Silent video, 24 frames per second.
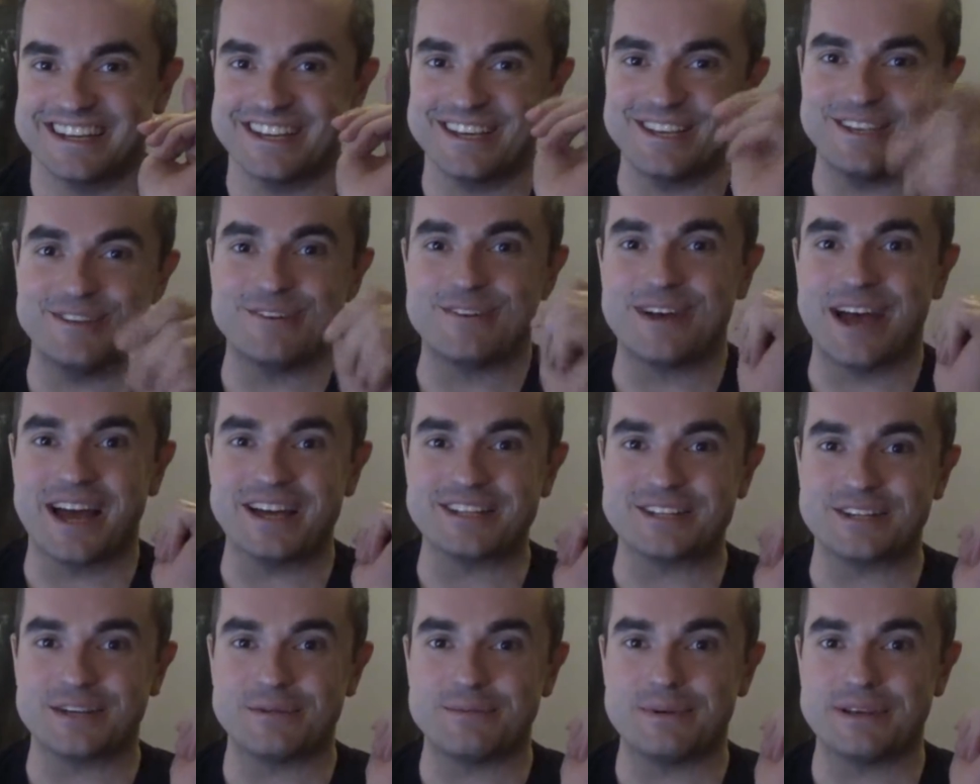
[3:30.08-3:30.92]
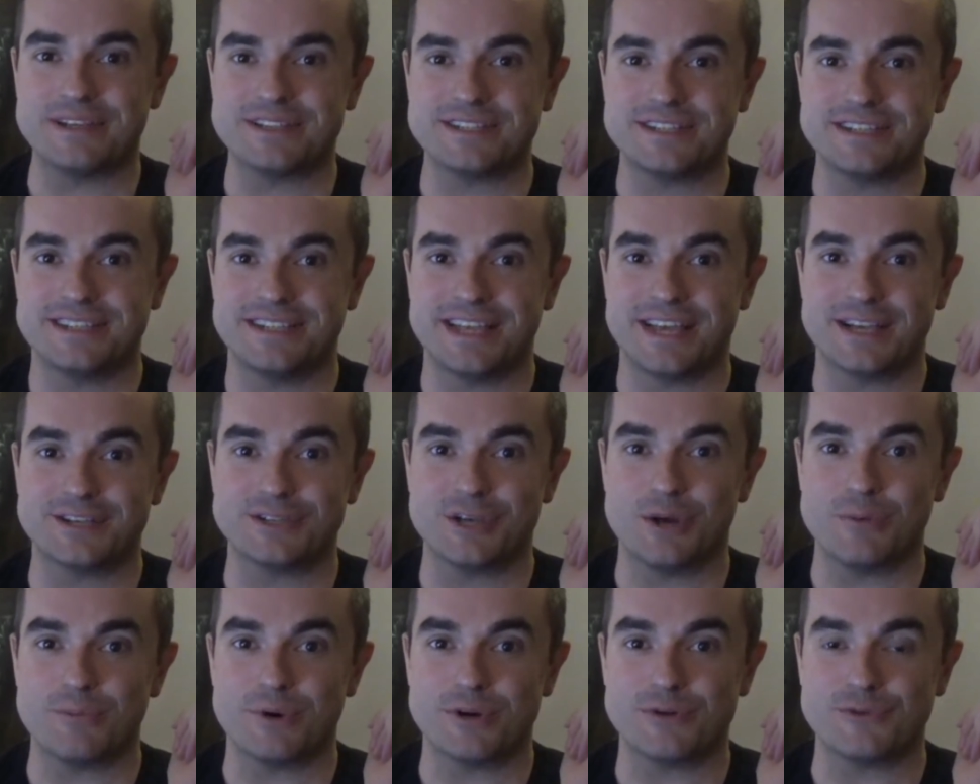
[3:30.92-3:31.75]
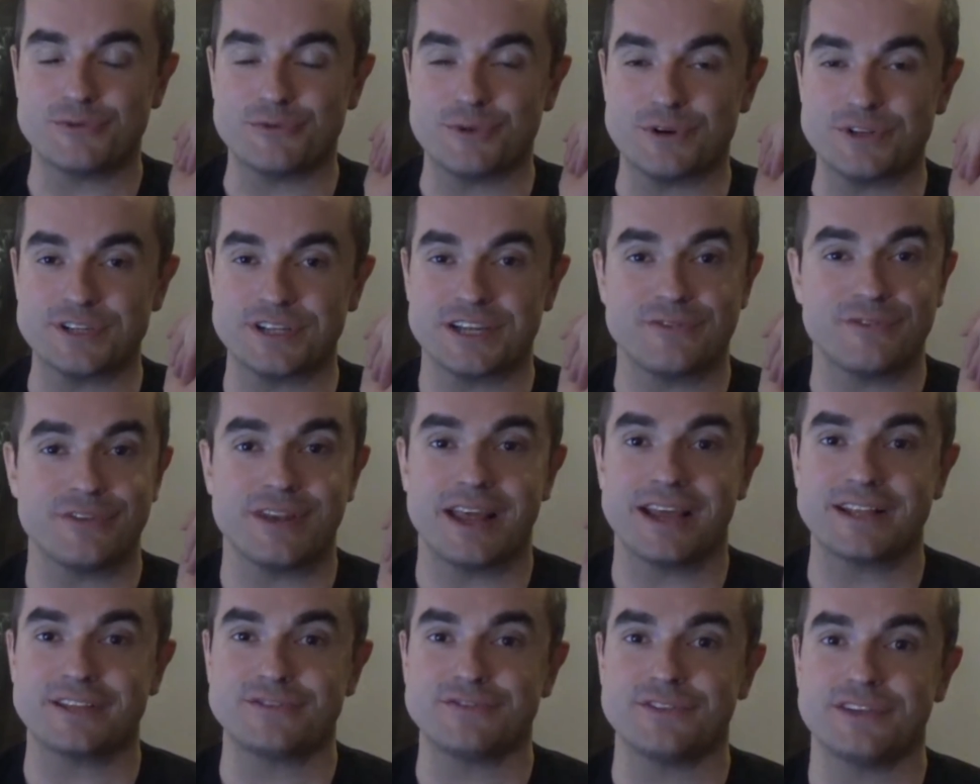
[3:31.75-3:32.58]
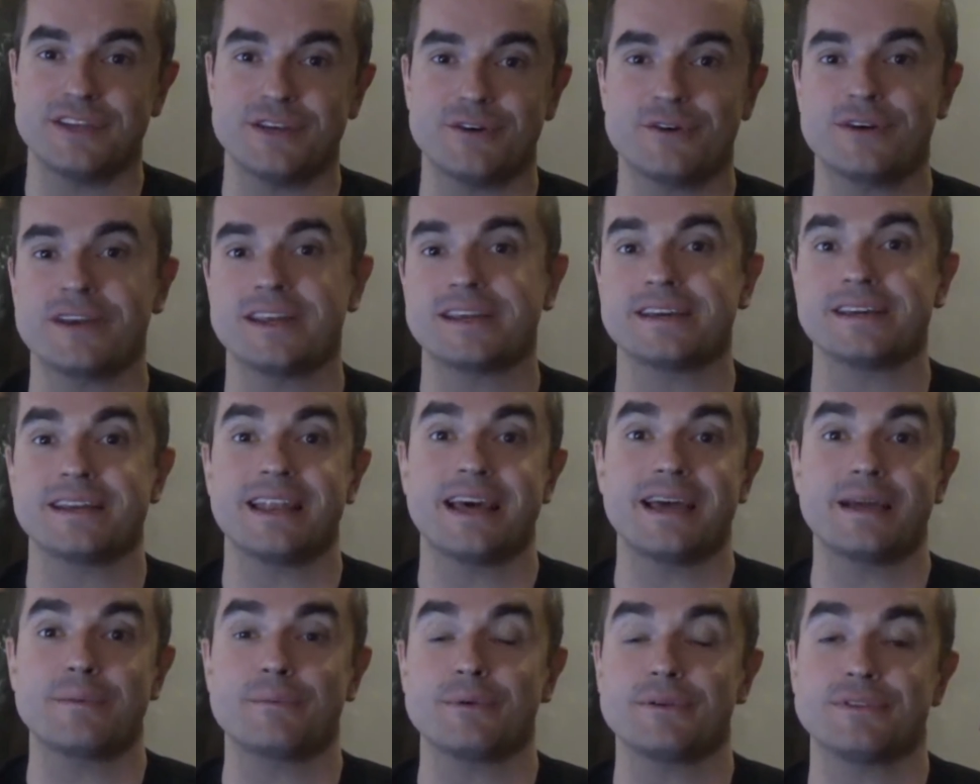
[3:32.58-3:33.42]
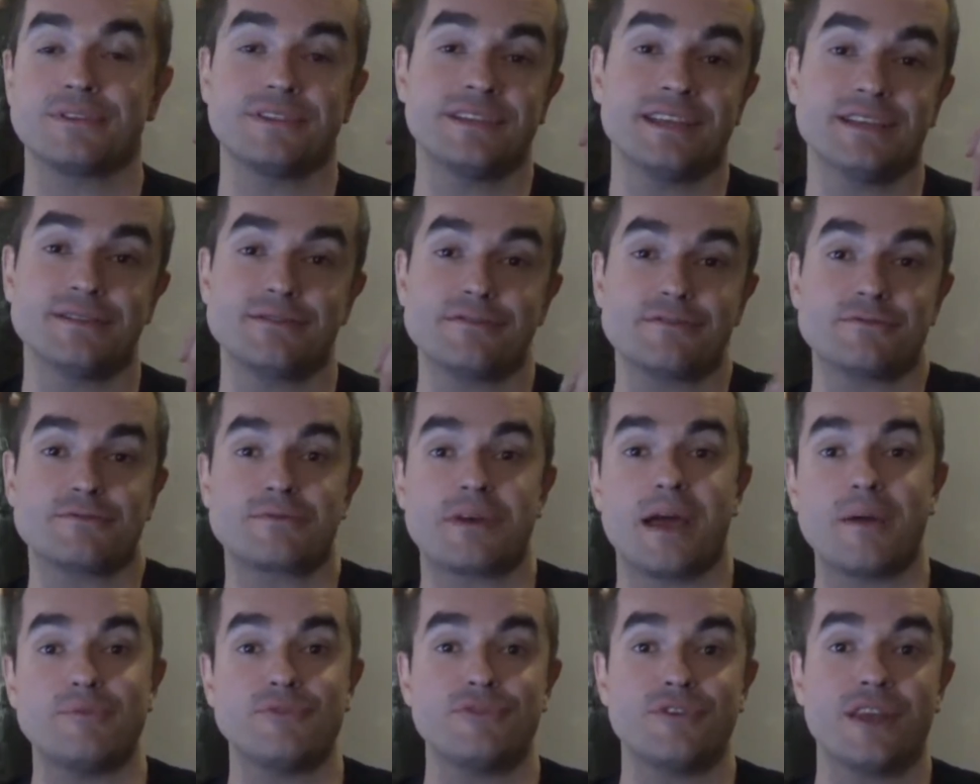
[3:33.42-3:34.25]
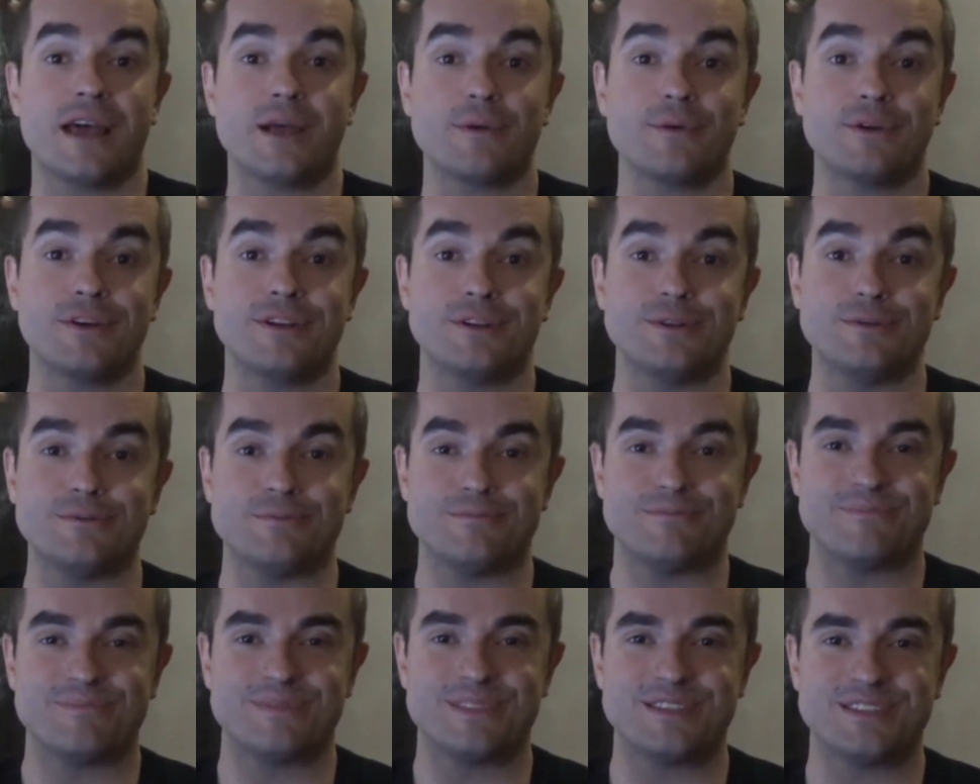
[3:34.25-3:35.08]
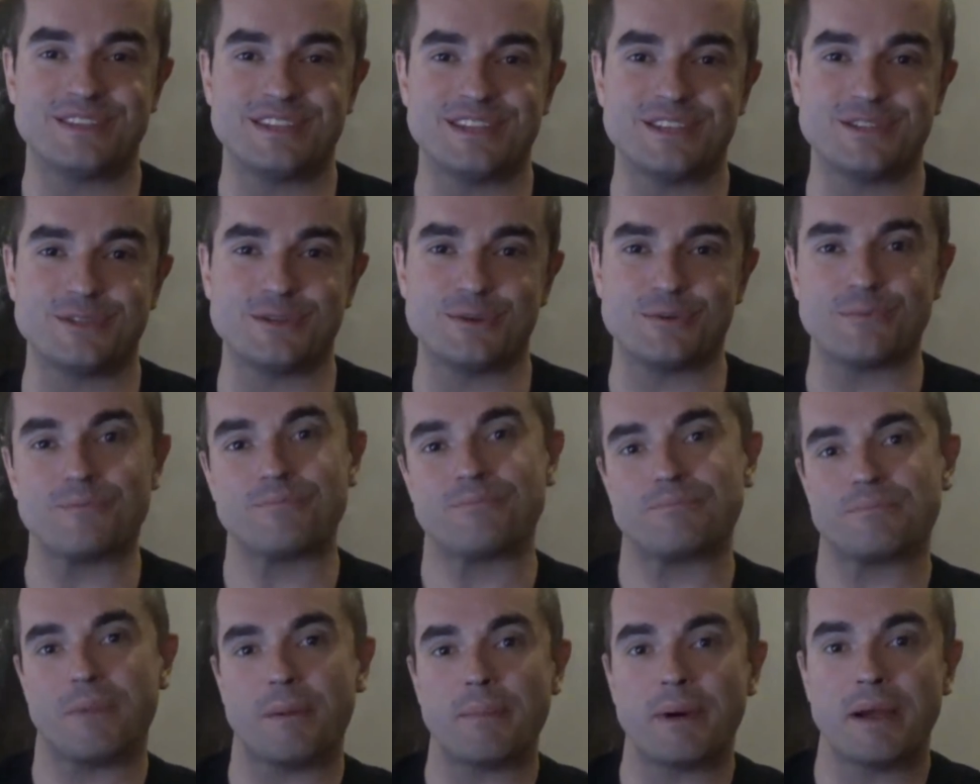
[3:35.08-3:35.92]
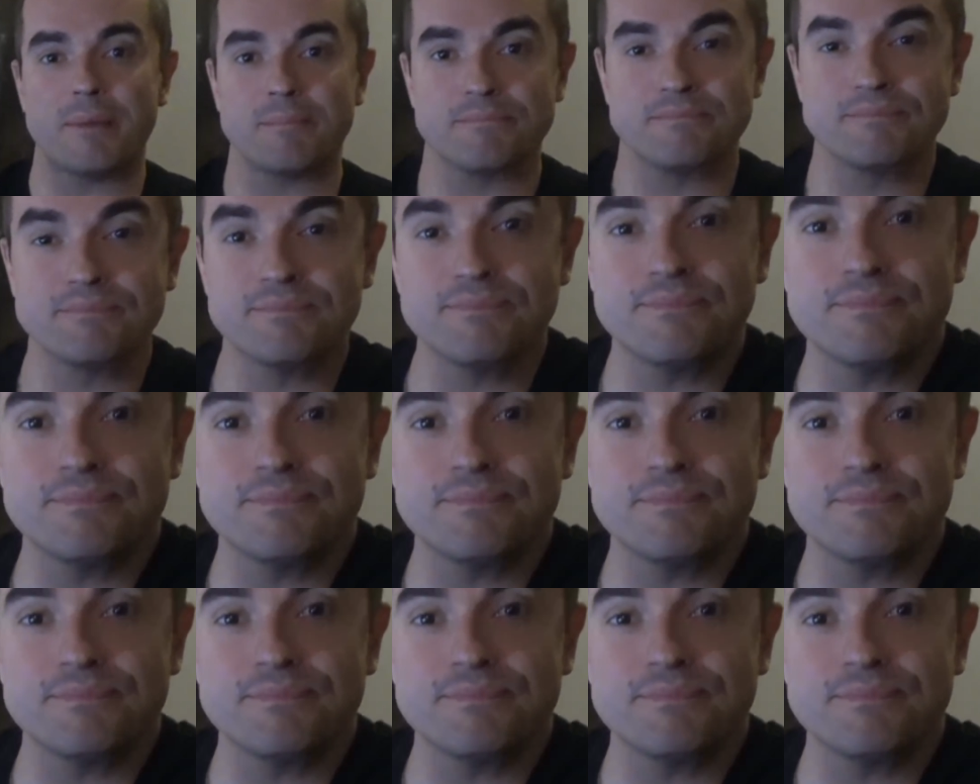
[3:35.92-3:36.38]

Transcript: You guys are the best. Thanks so much for watching. If you like this video, click on the like button and subscribe if you like what I do. See you soon. Bye-bye.